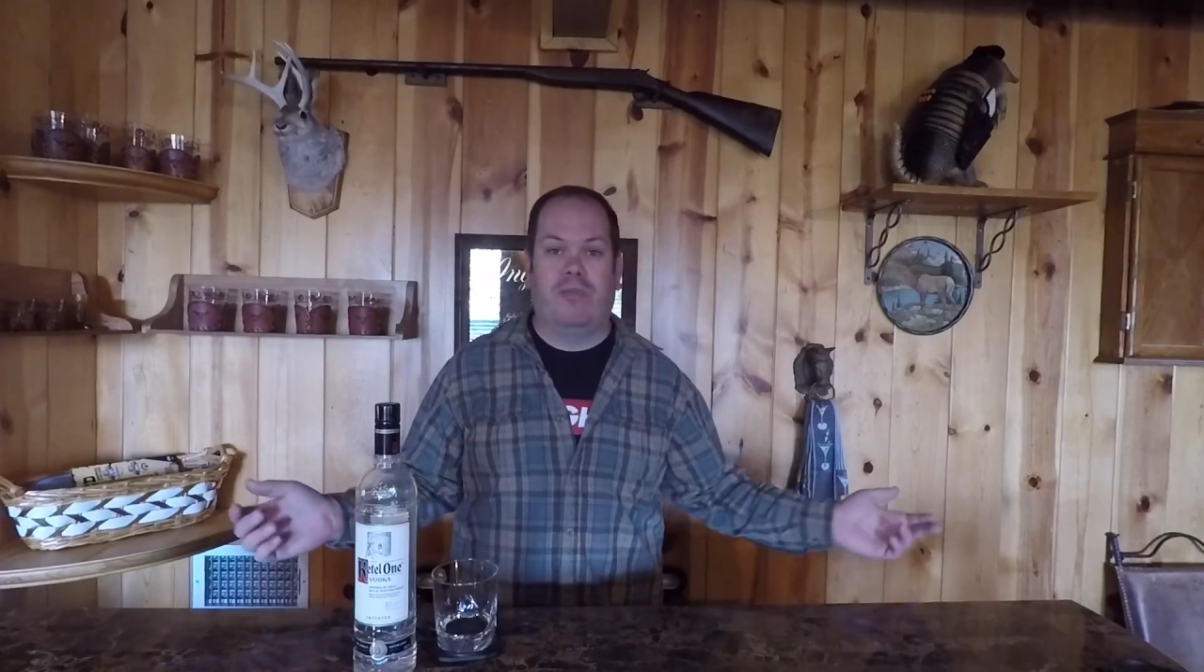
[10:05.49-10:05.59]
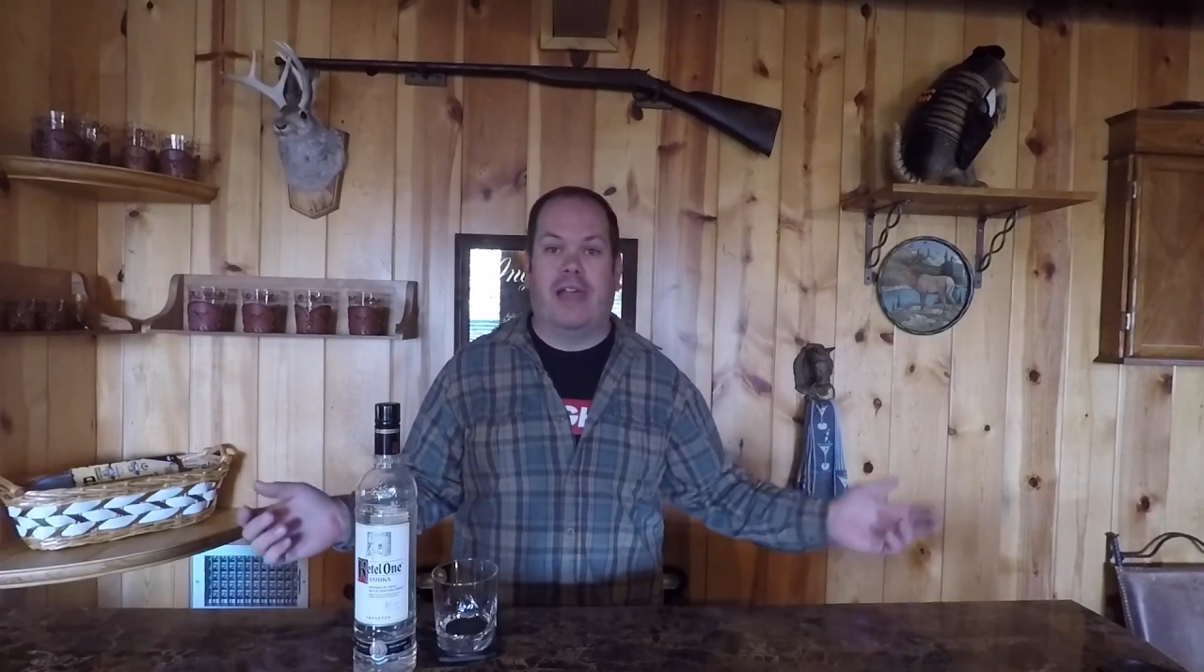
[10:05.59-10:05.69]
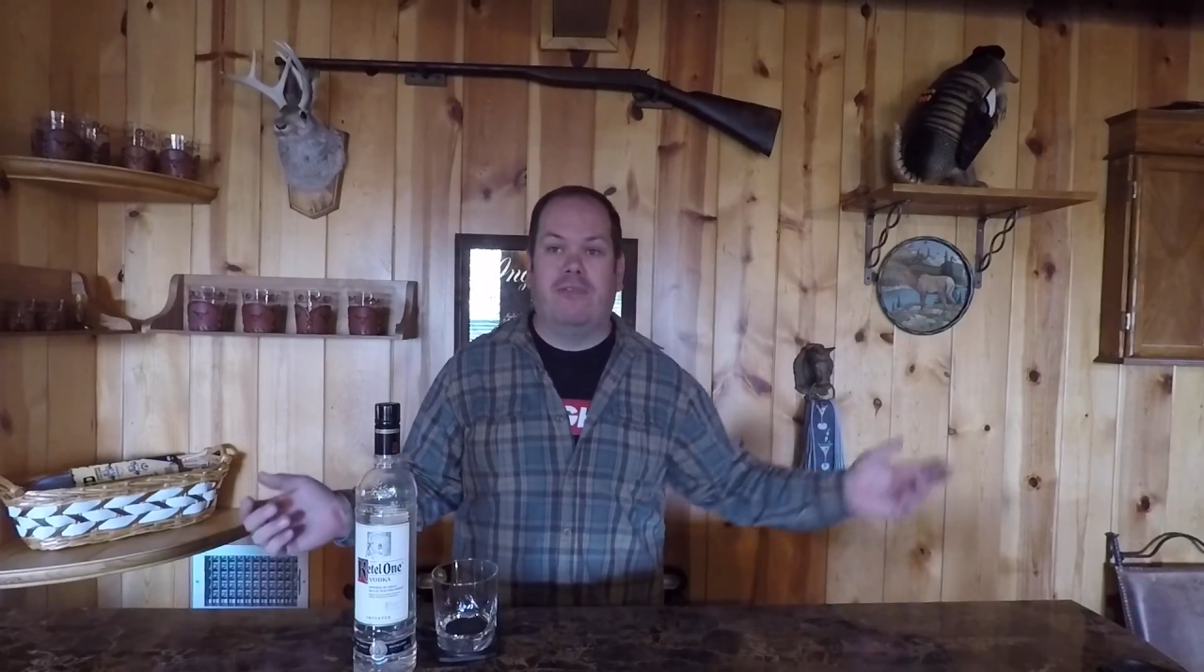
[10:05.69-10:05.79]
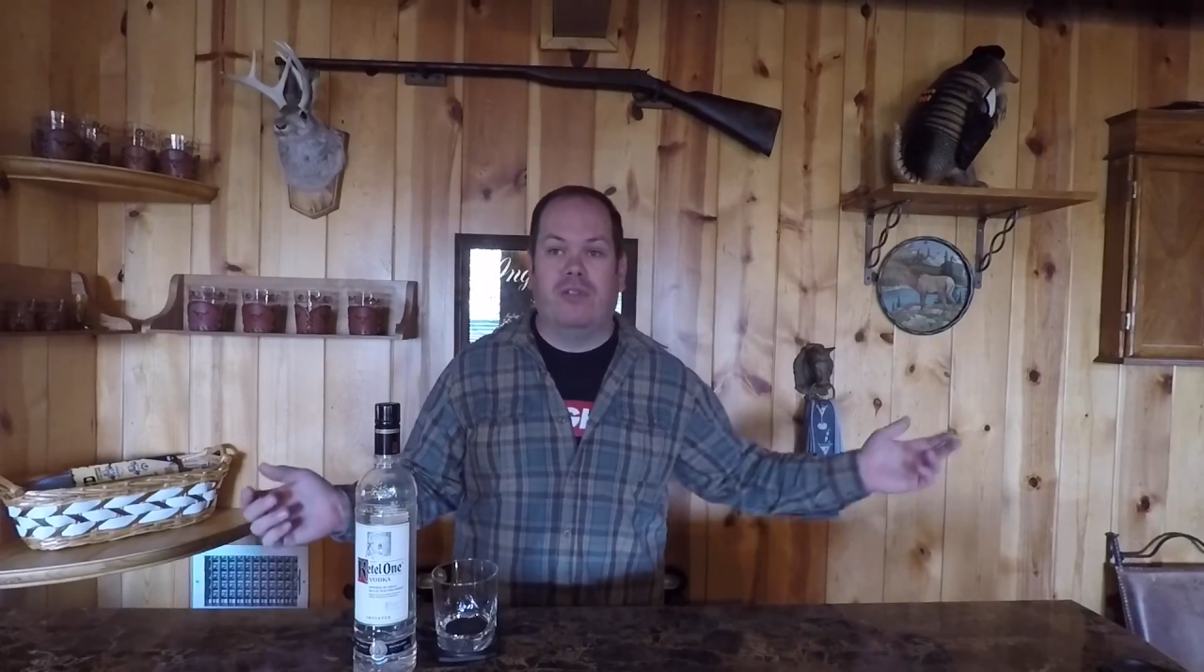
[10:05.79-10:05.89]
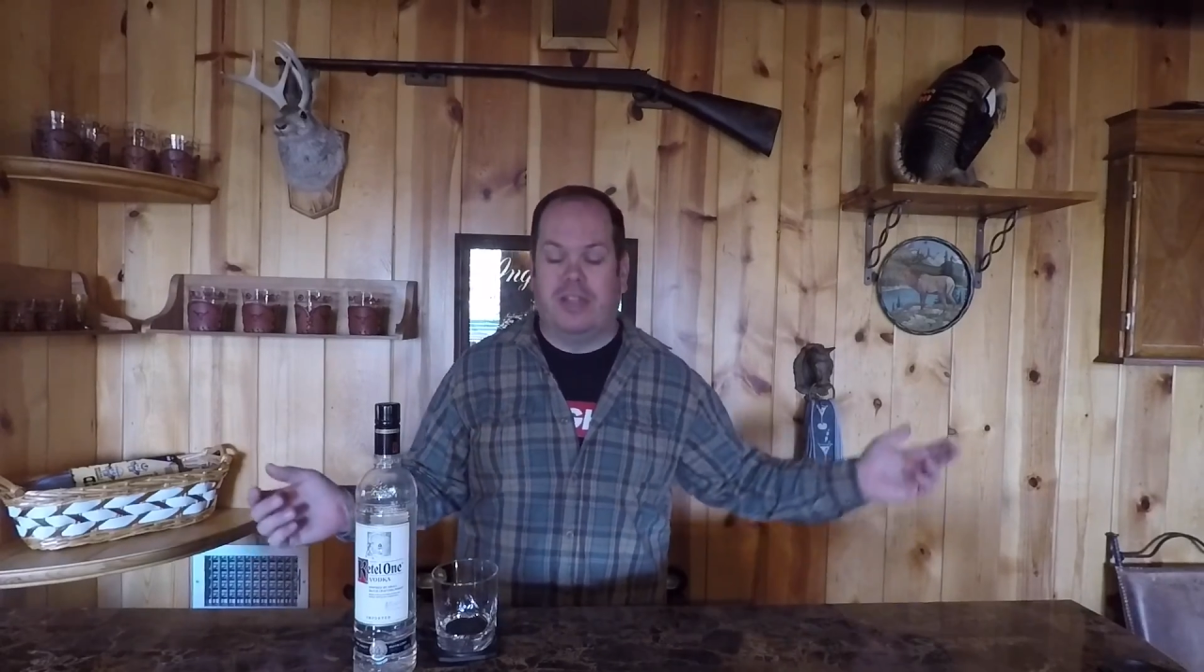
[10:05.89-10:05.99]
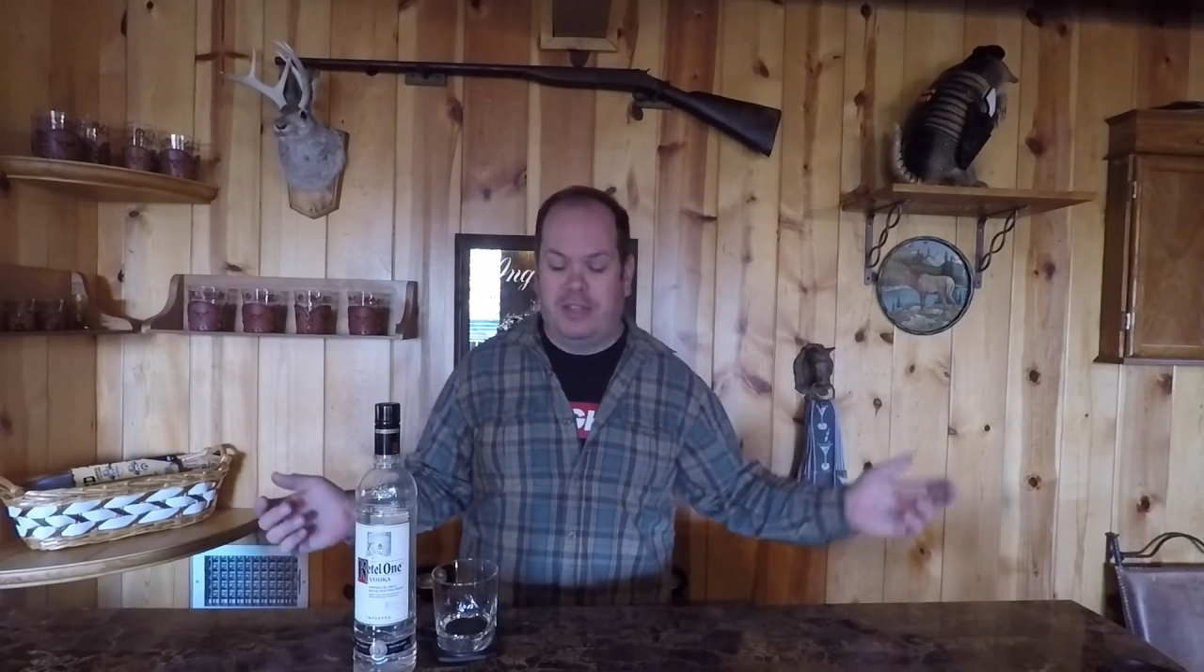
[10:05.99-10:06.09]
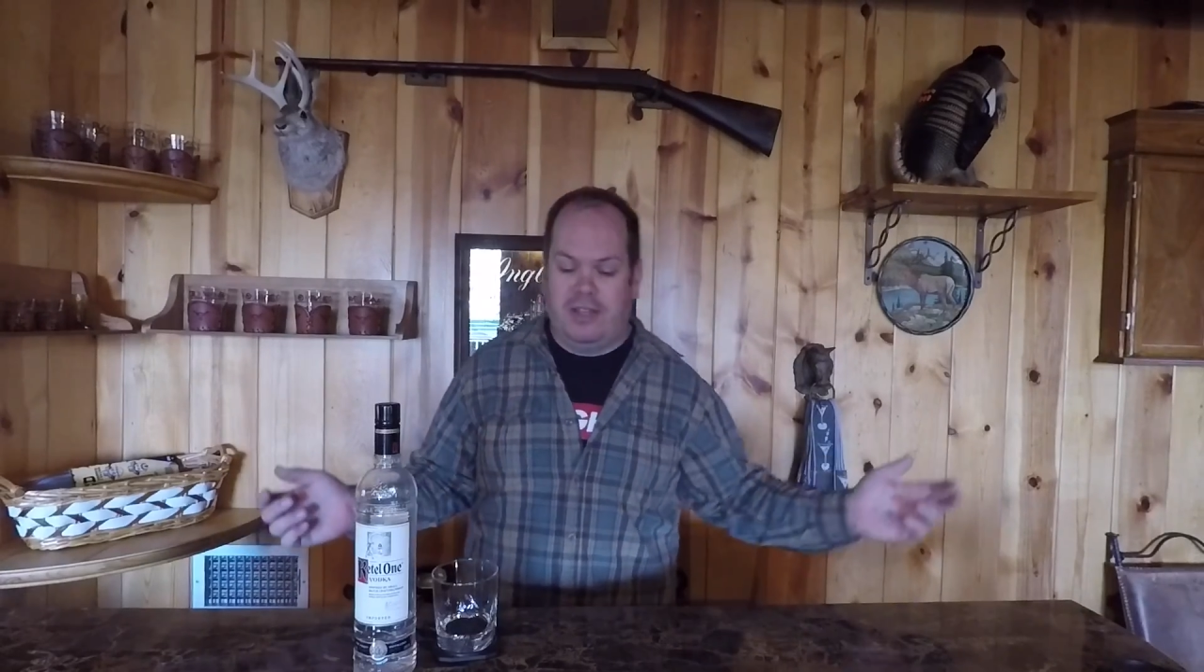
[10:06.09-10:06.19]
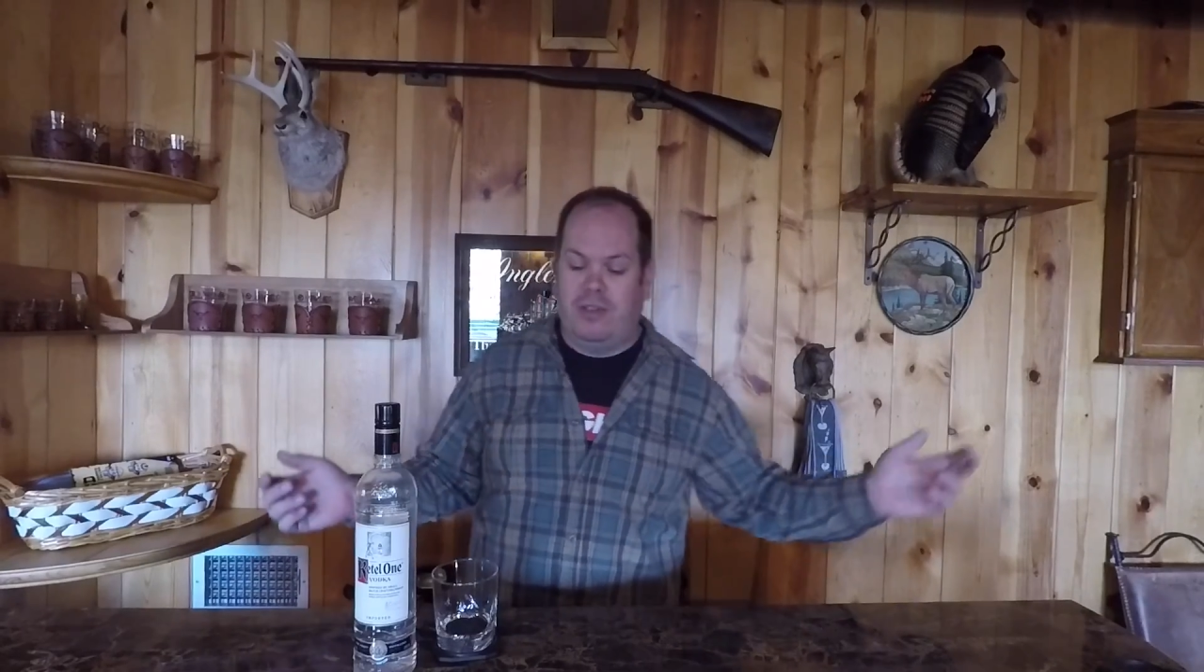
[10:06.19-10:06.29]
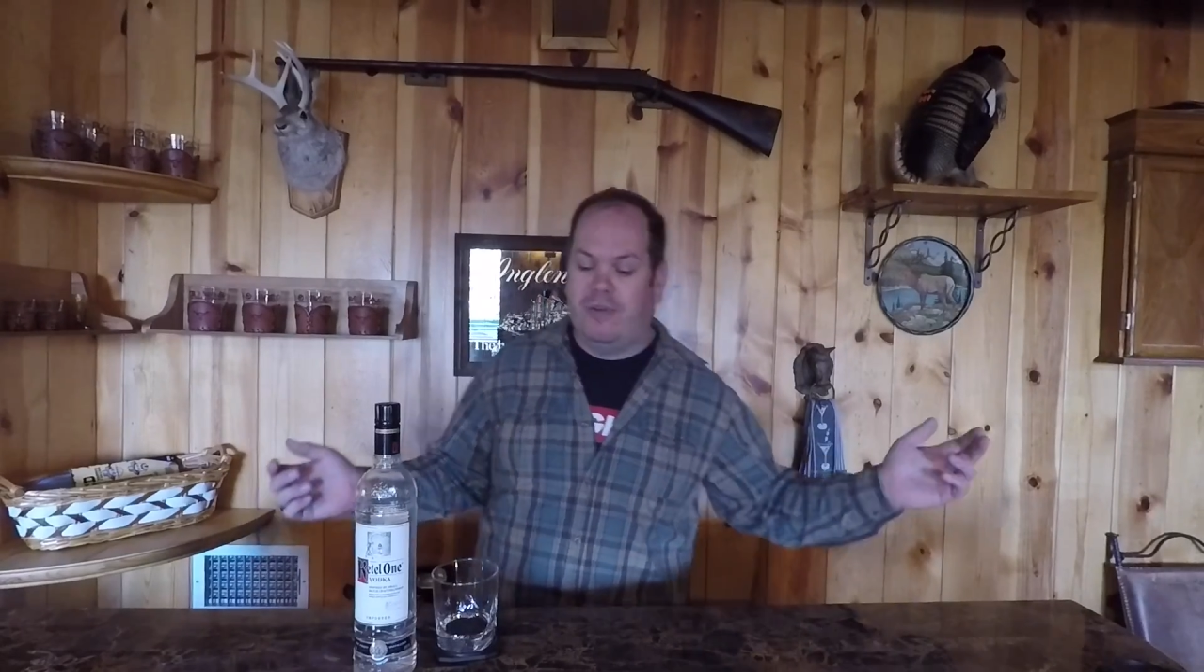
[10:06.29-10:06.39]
Life will continue